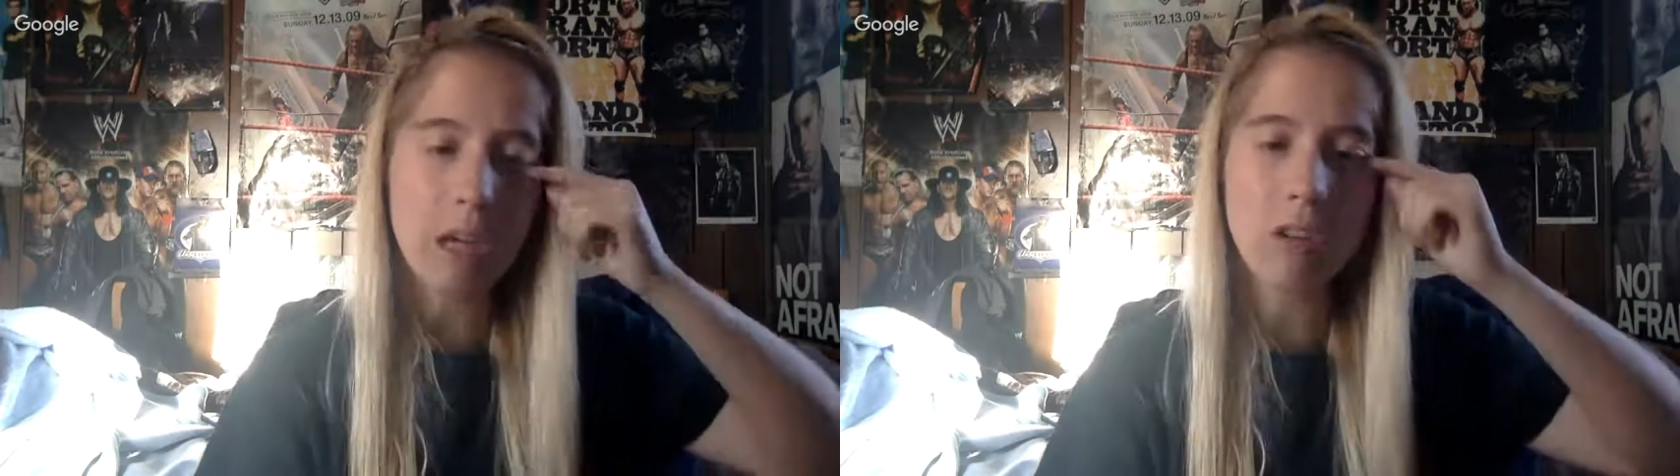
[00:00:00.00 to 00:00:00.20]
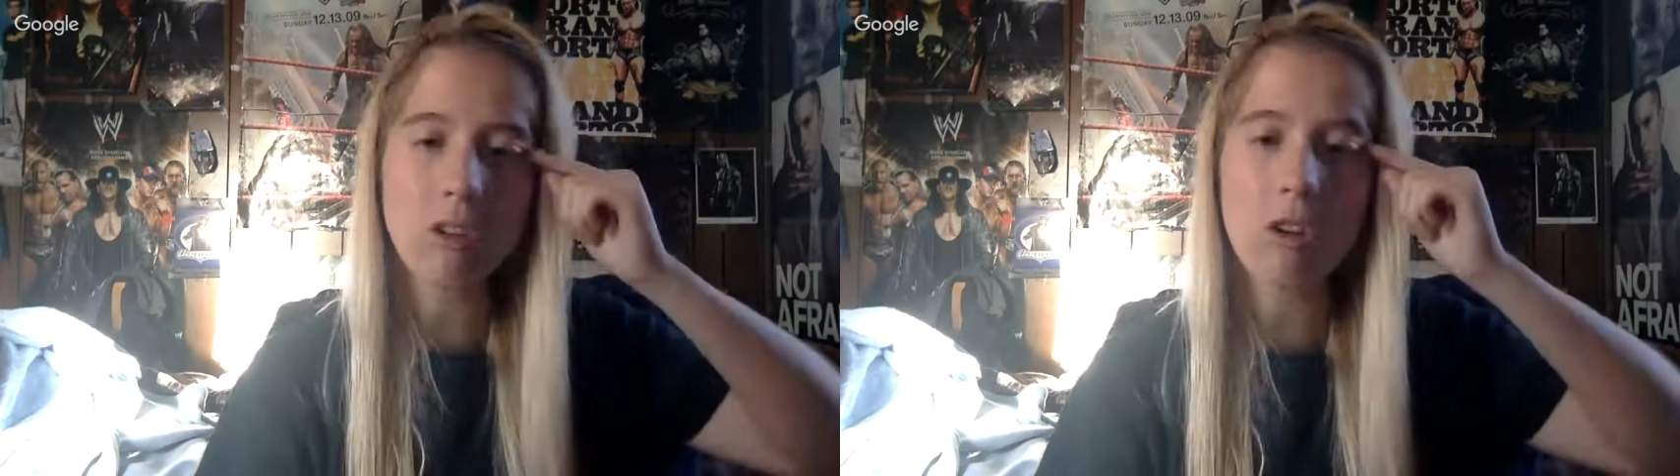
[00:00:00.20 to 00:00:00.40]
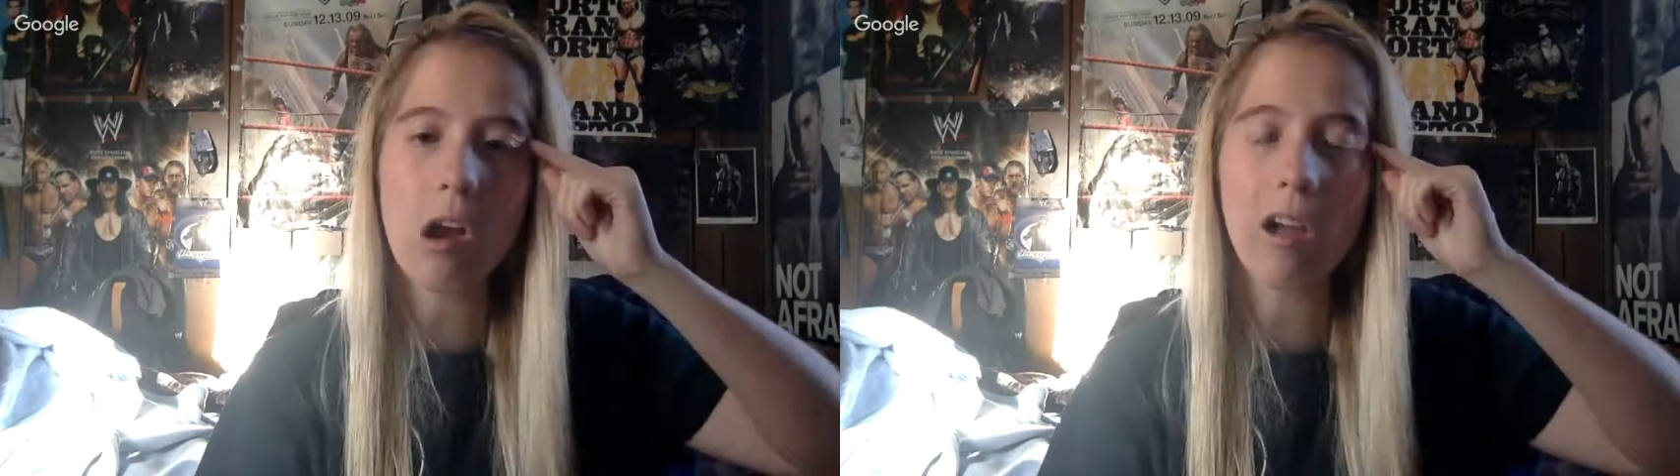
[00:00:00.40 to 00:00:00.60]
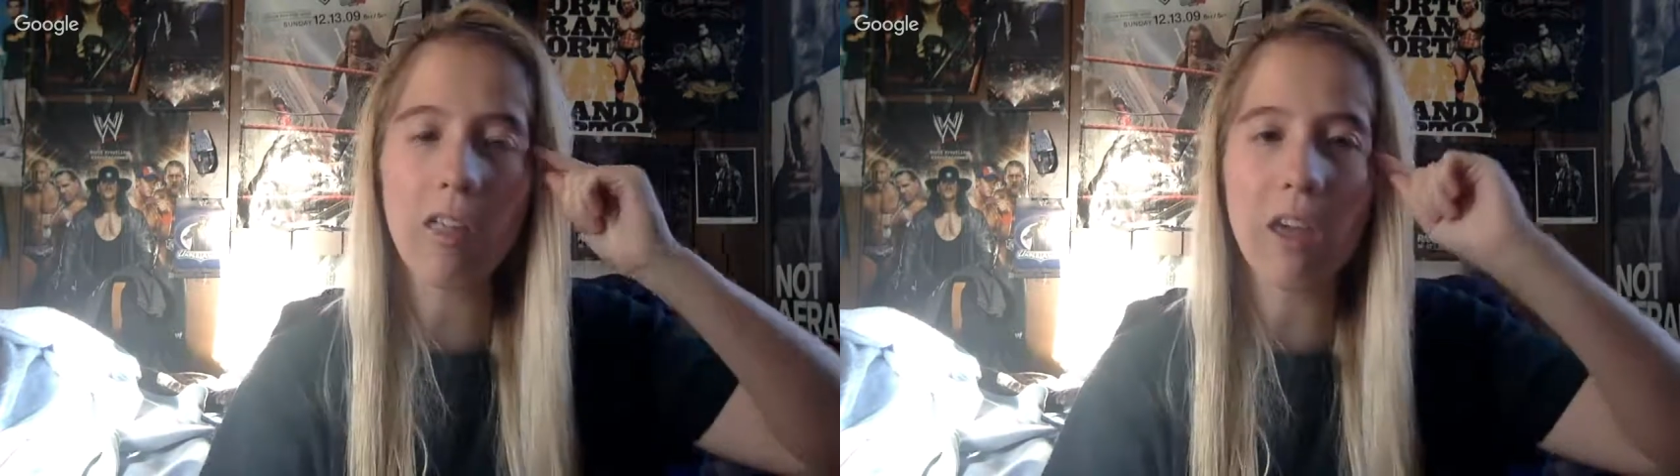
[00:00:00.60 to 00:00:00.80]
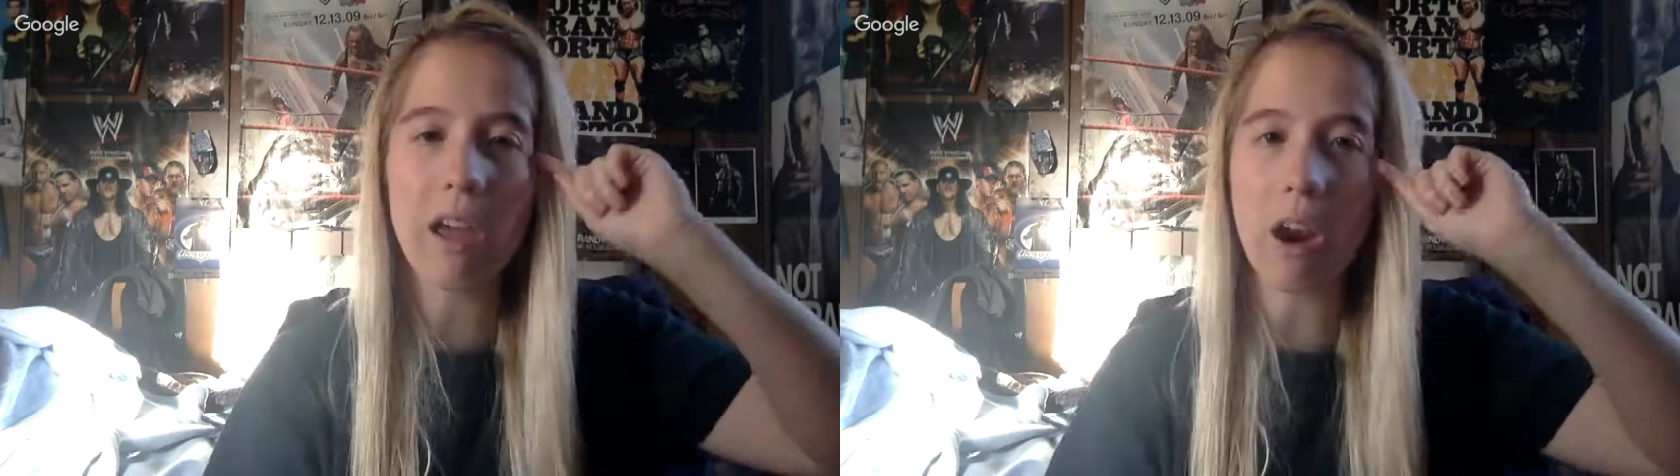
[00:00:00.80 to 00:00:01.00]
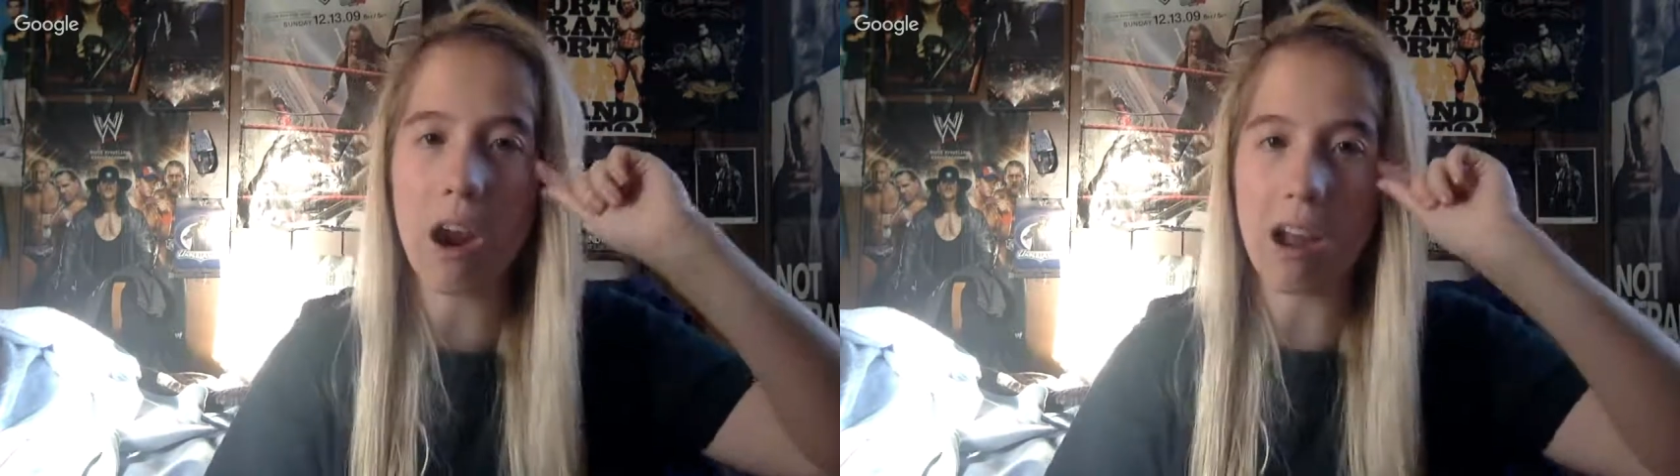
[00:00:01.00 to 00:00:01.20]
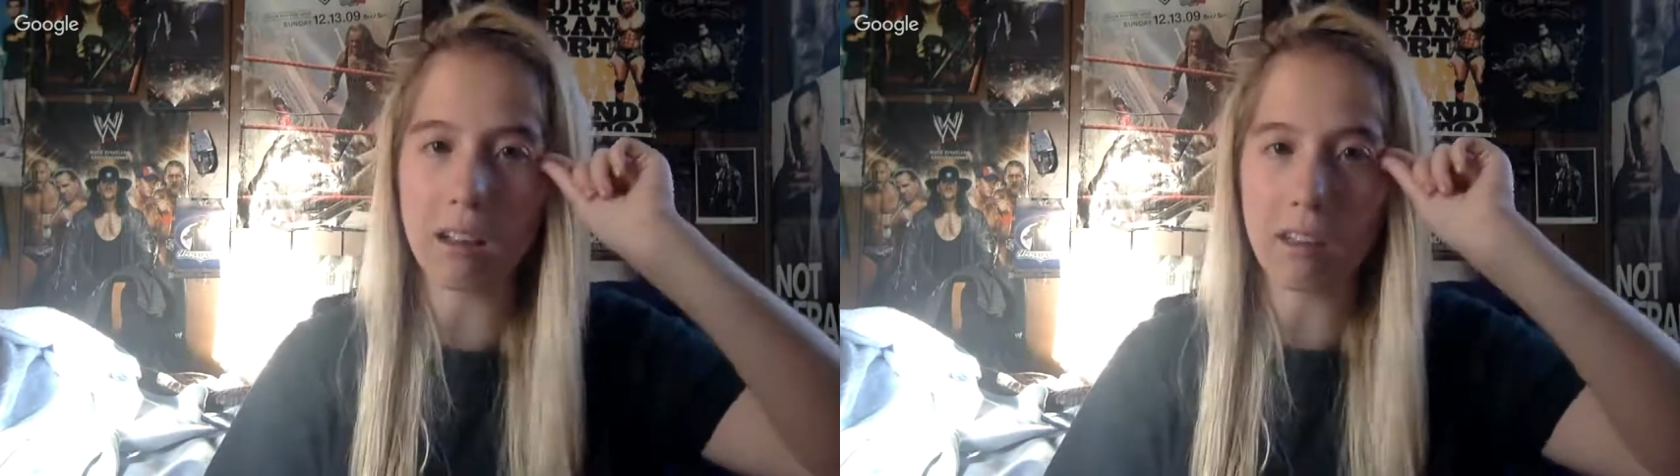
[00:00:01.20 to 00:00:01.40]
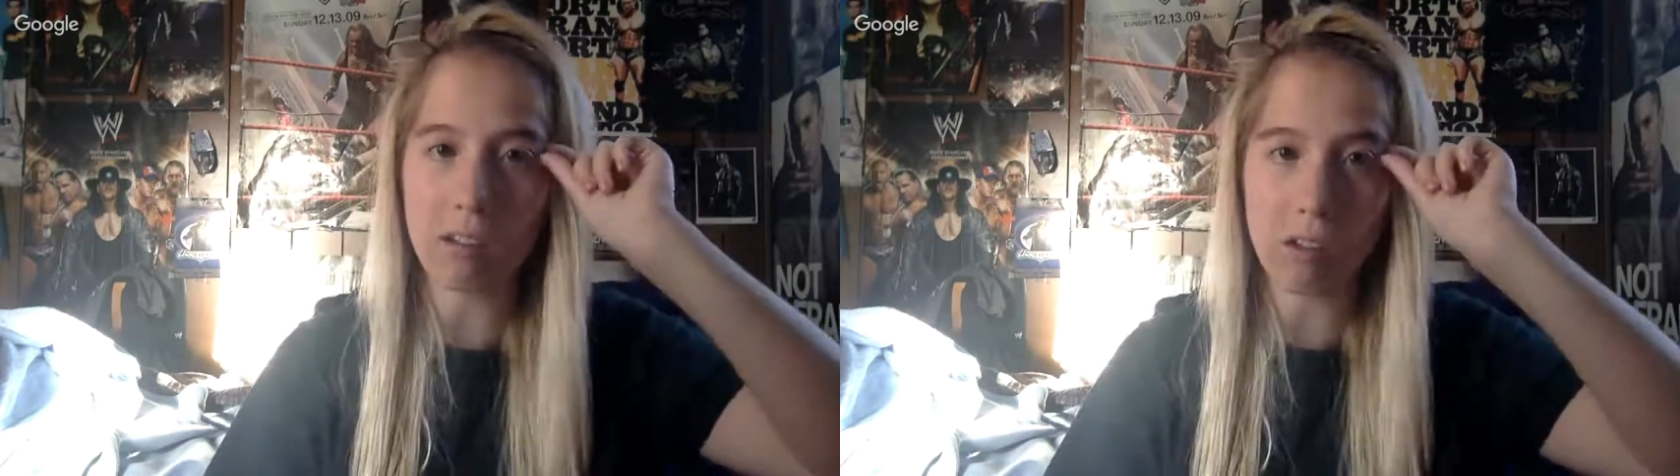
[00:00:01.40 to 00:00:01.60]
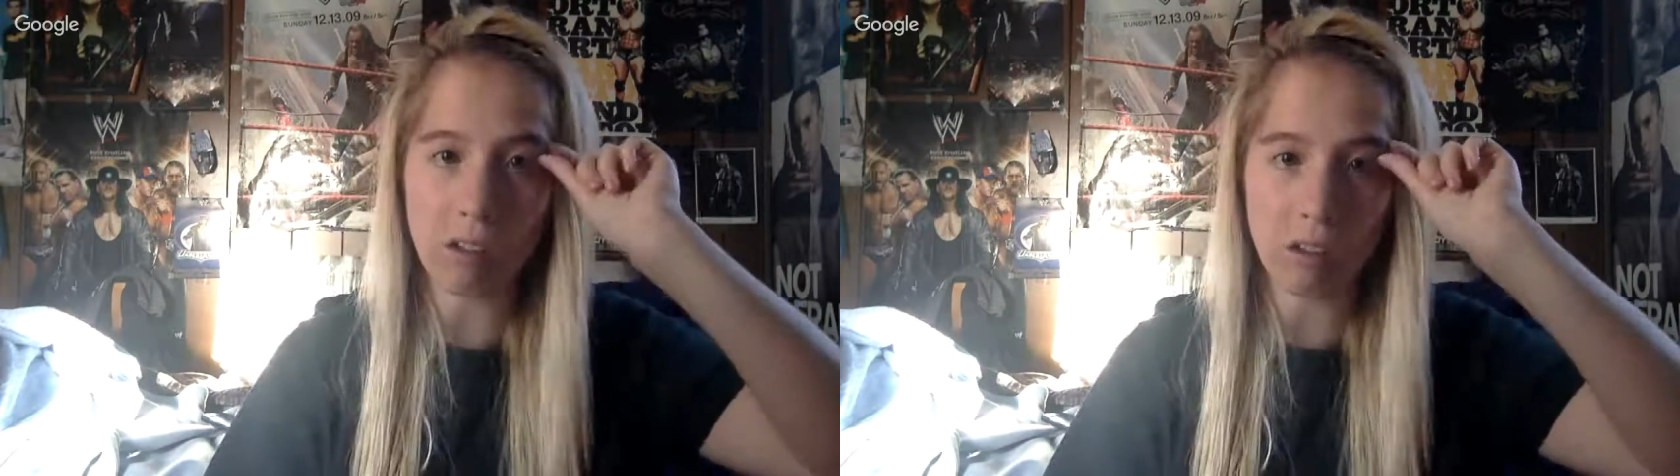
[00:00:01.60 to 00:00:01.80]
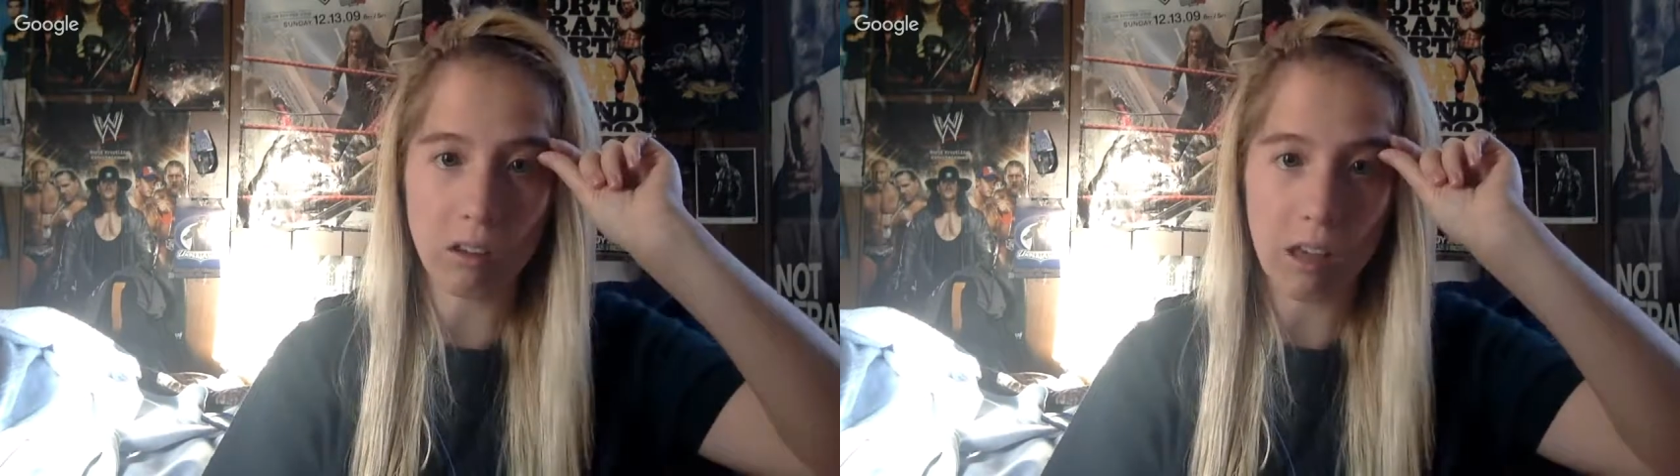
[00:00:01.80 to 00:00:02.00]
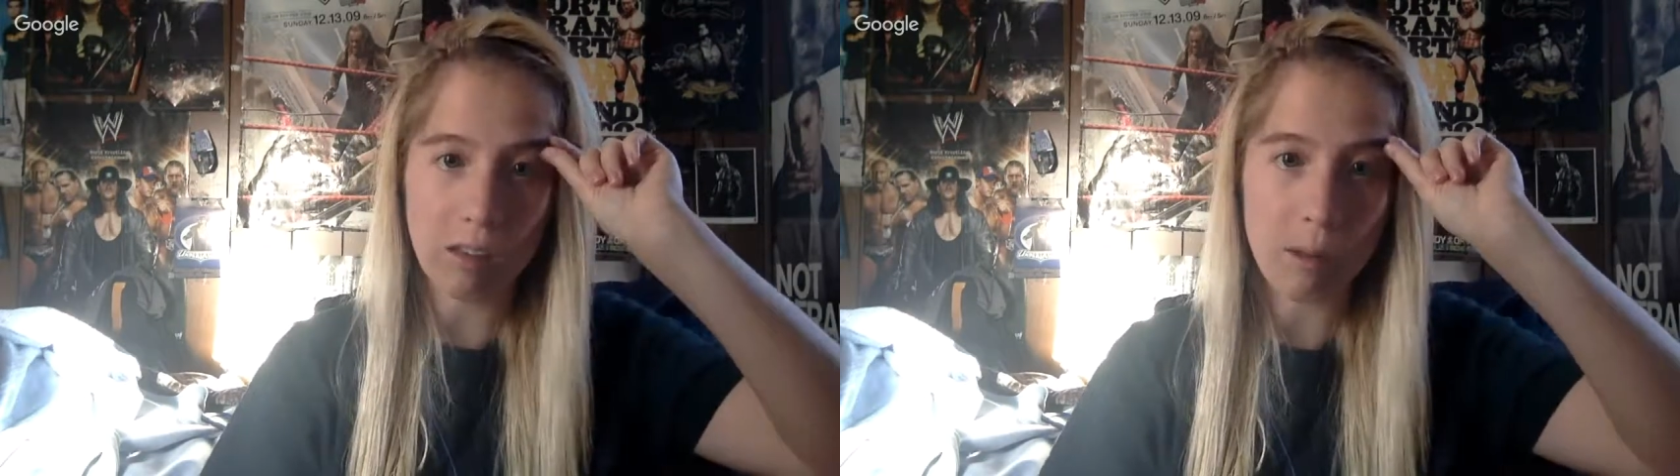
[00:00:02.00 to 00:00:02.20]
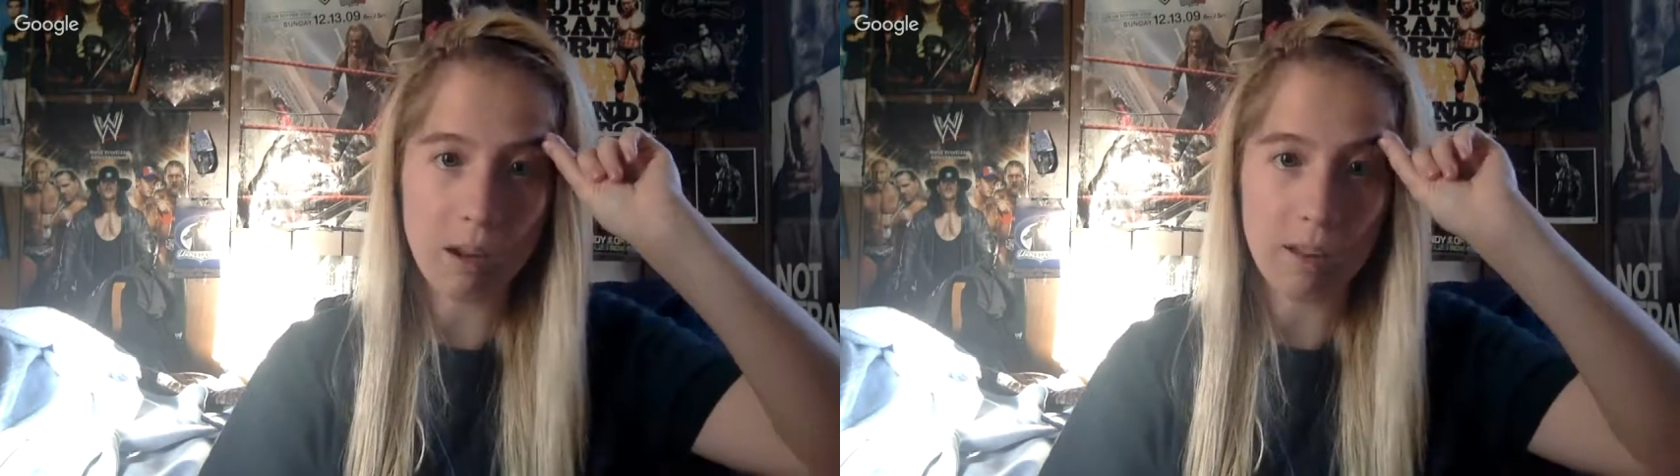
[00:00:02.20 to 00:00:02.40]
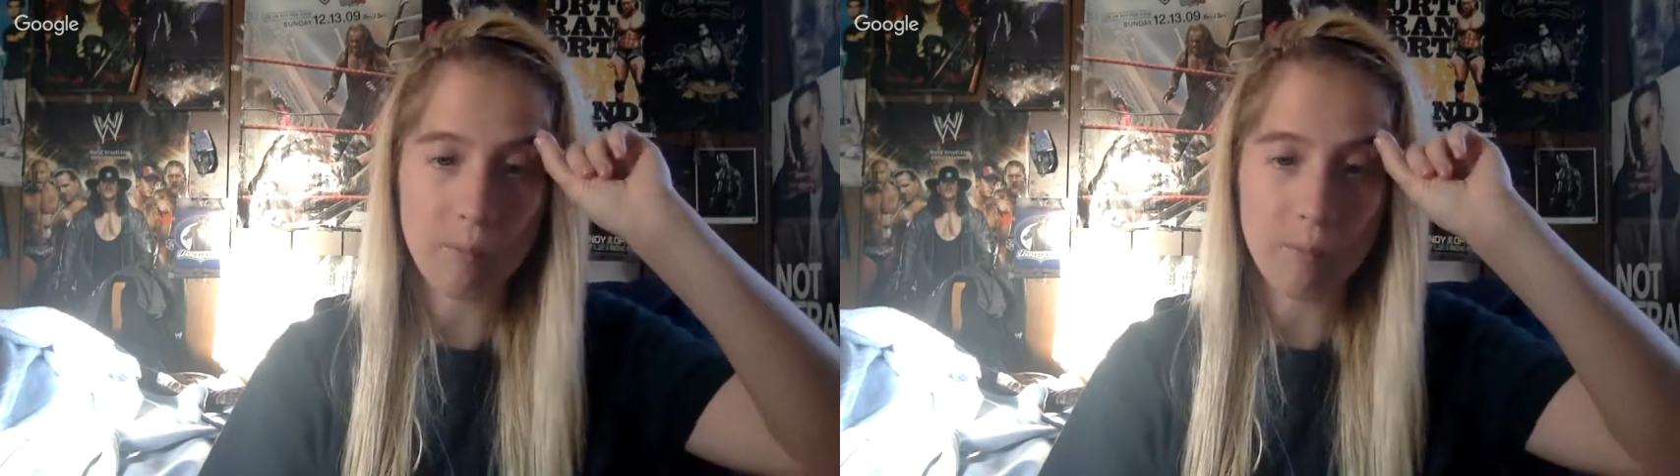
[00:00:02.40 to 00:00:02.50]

because you know how they are adding things at the last minute.